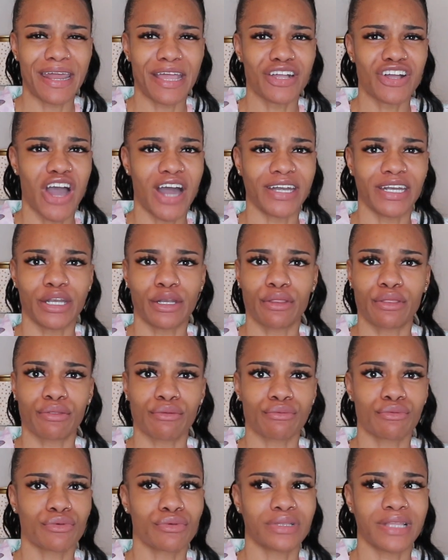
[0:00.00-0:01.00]
I got it
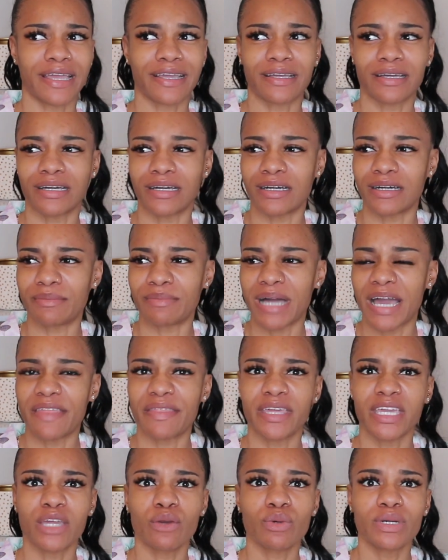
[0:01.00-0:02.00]
through like I
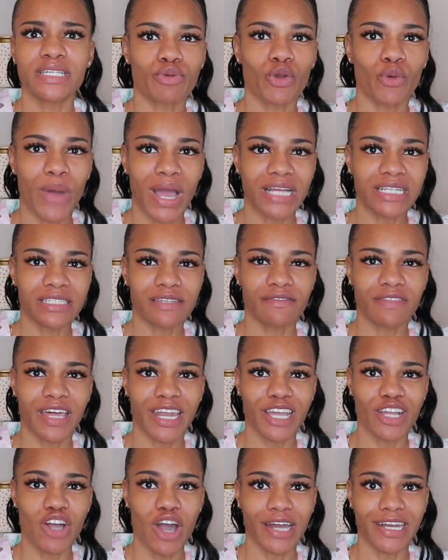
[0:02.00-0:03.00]
think it was Proactive
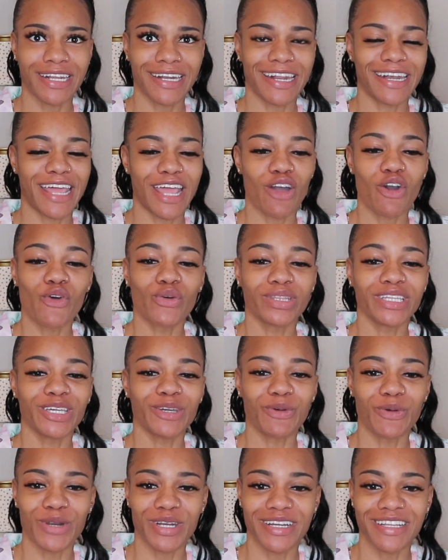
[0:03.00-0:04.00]
that I got it, and I only
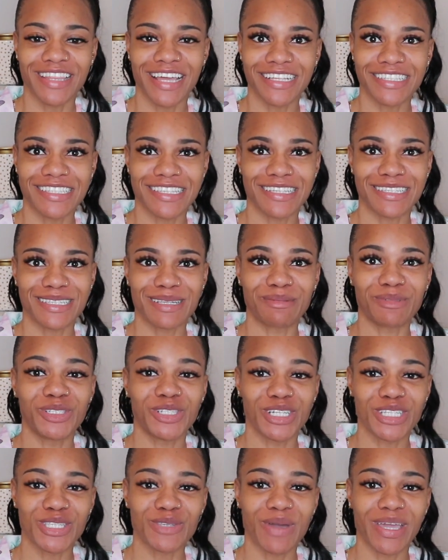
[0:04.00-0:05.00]
ordered that system
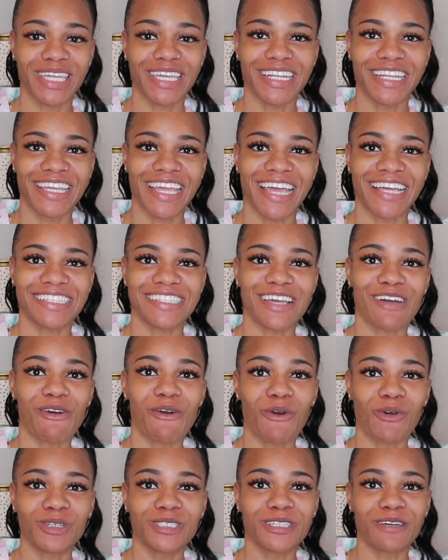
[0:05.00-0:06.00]
just so I could get a
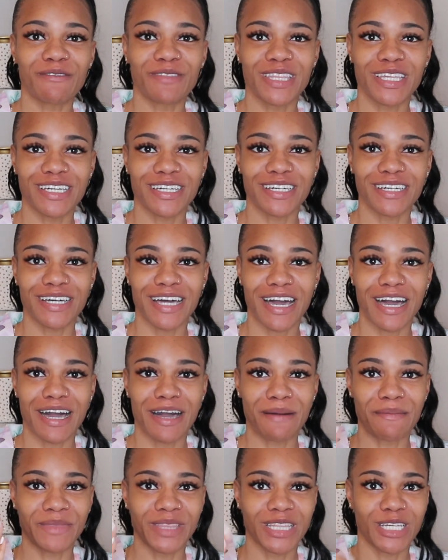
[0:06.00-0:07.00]
hold of
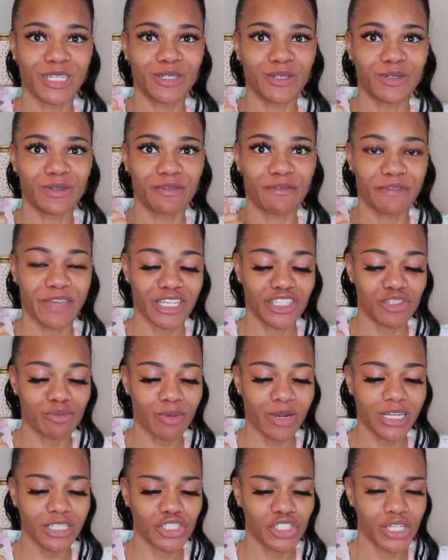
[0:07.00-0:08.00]
the little face
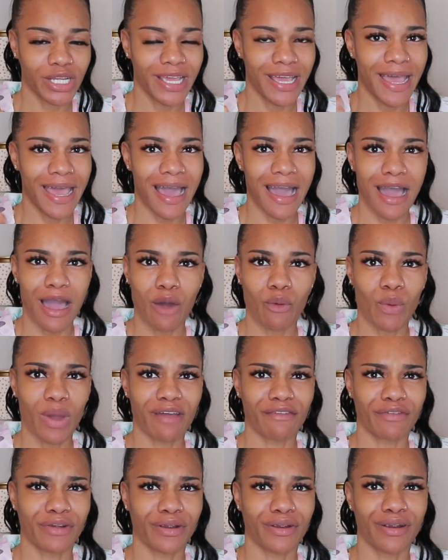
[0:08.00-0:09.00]
brush.
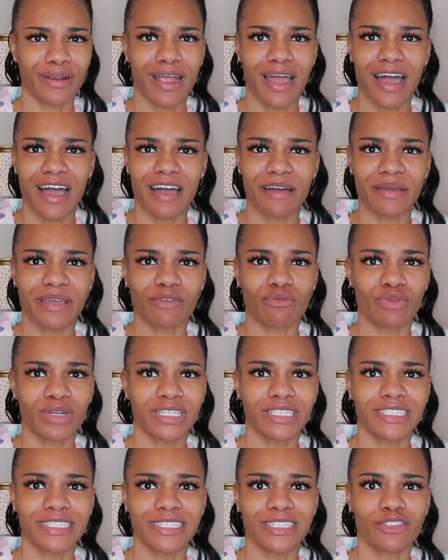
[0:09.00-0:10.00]
However, it
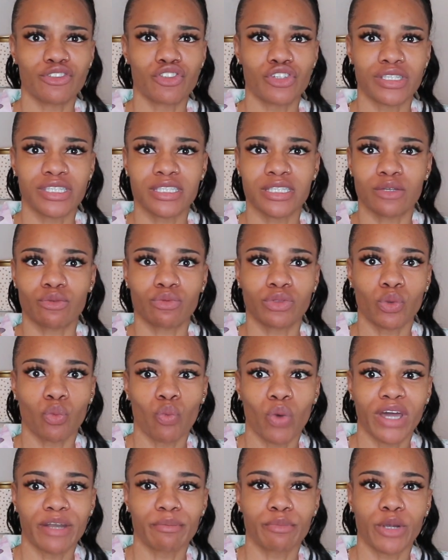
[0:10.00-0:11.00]
really just, the
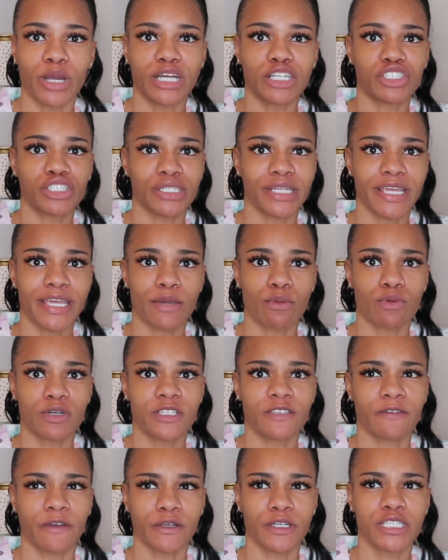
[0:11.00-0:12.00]
one brush, it
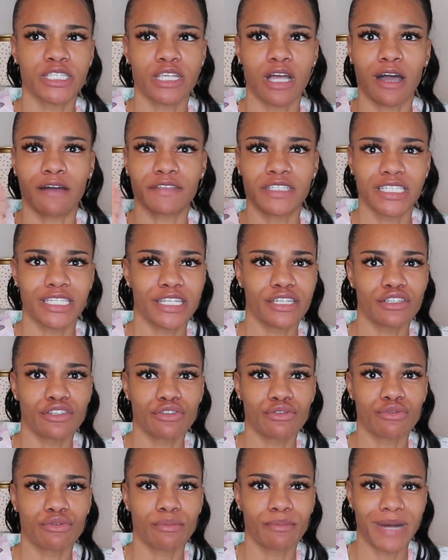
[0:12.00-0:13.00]
was very soft, it didn't
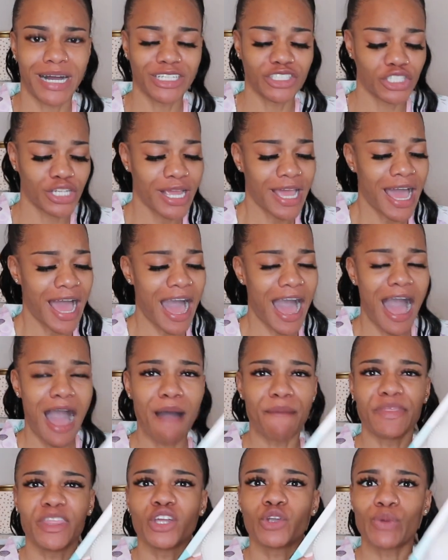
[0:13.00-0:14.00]
do much.
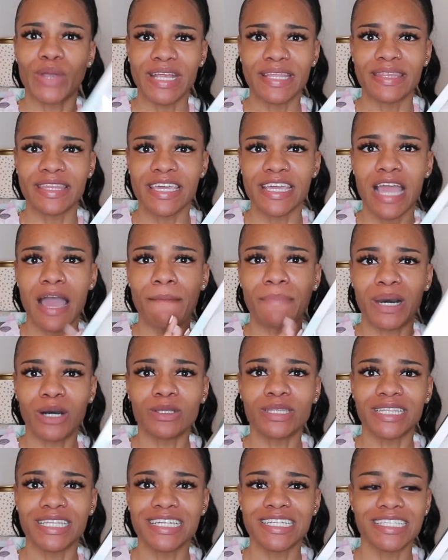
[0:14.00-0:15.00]
The great thing
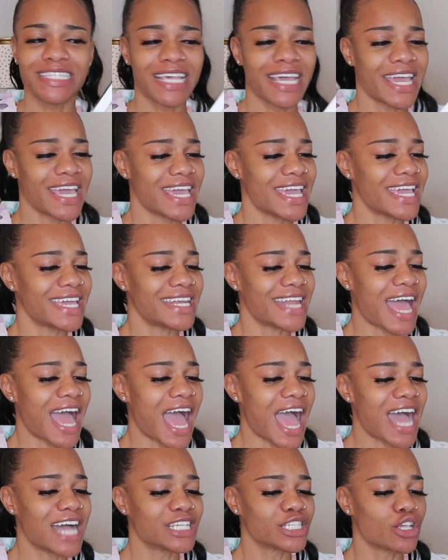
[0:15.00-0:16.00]
about this, it
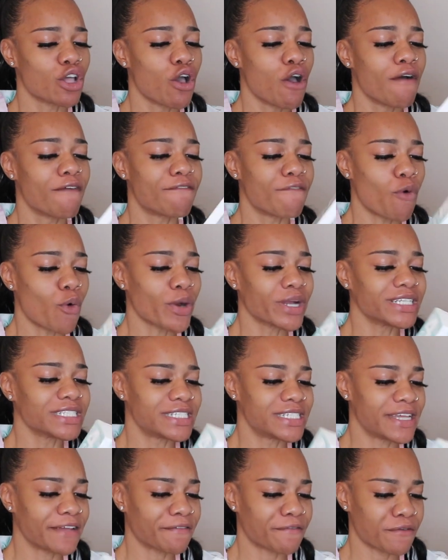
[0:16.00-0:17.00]
has 4
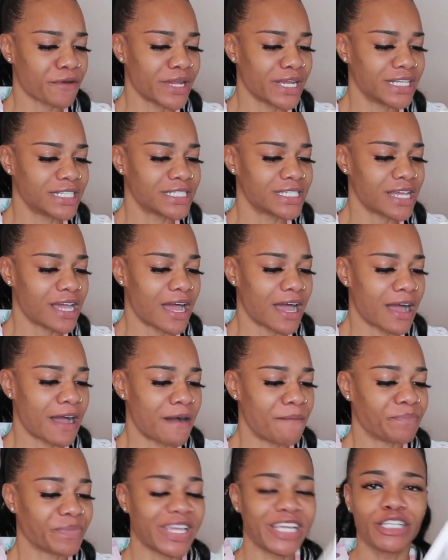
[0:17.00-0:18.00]
different
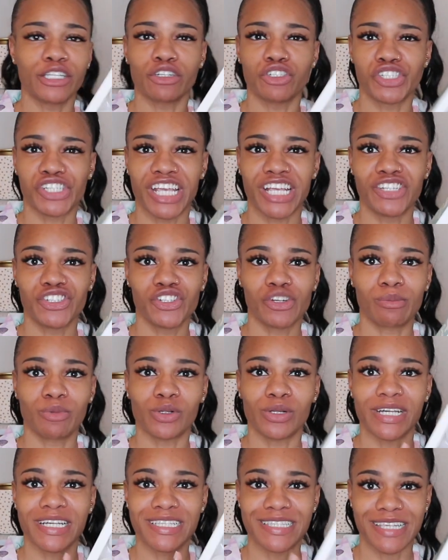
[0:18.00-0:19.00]

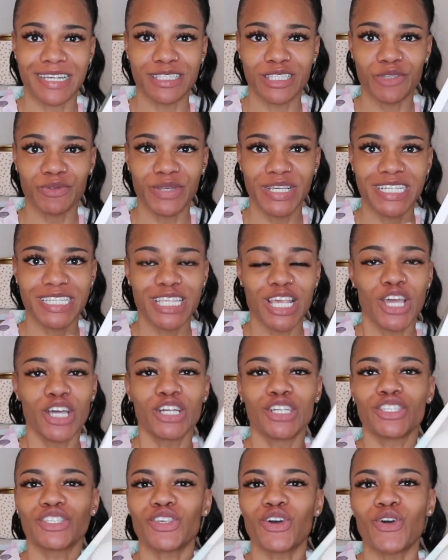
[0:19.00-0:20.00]
interchangeable accessories.
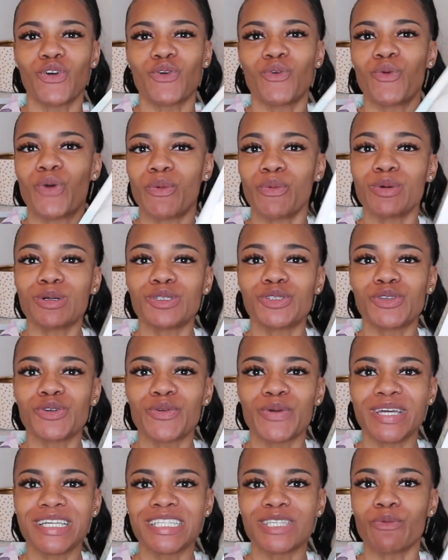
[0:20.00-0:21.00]
So what we'll
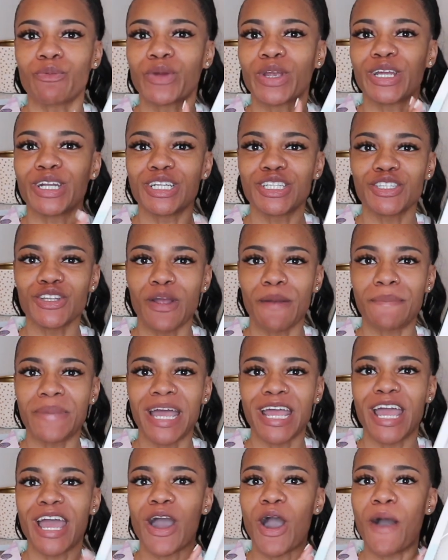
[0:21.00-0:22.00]
do is we're gonna start
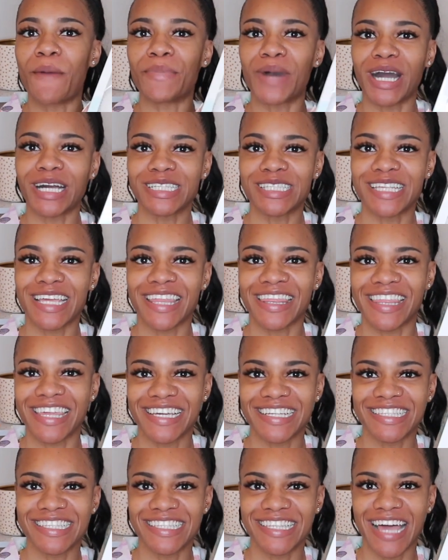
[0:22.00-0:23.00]
by unboxing
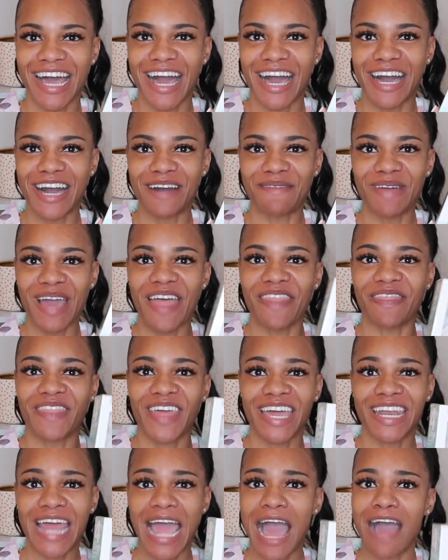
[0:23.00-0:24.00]
this, and
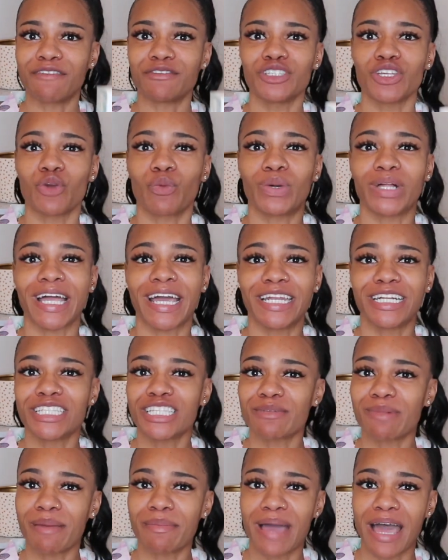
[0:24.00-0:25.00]
then after we'll head
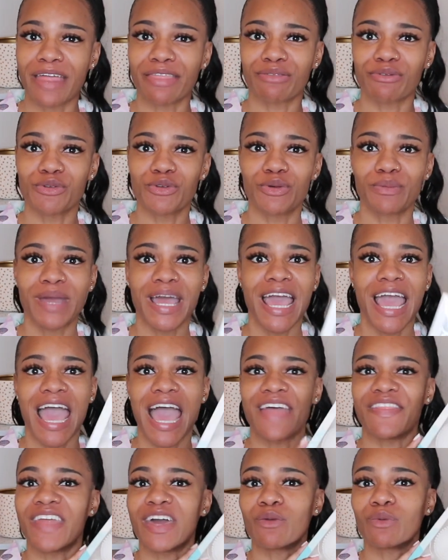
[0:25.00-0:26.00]
into my bathroom
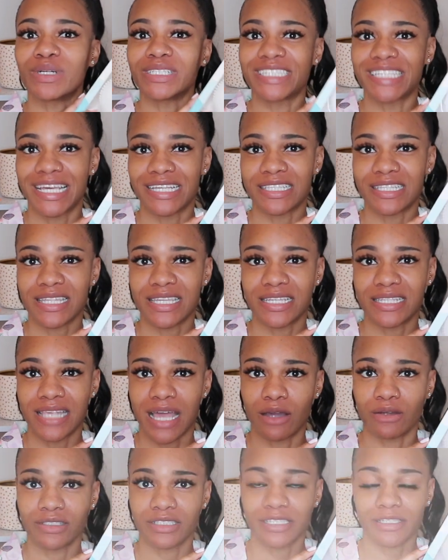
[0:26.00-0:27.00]
and then we'll test these
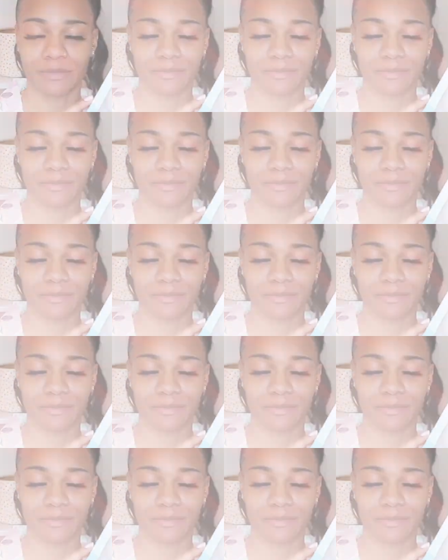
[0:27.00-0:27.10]
out.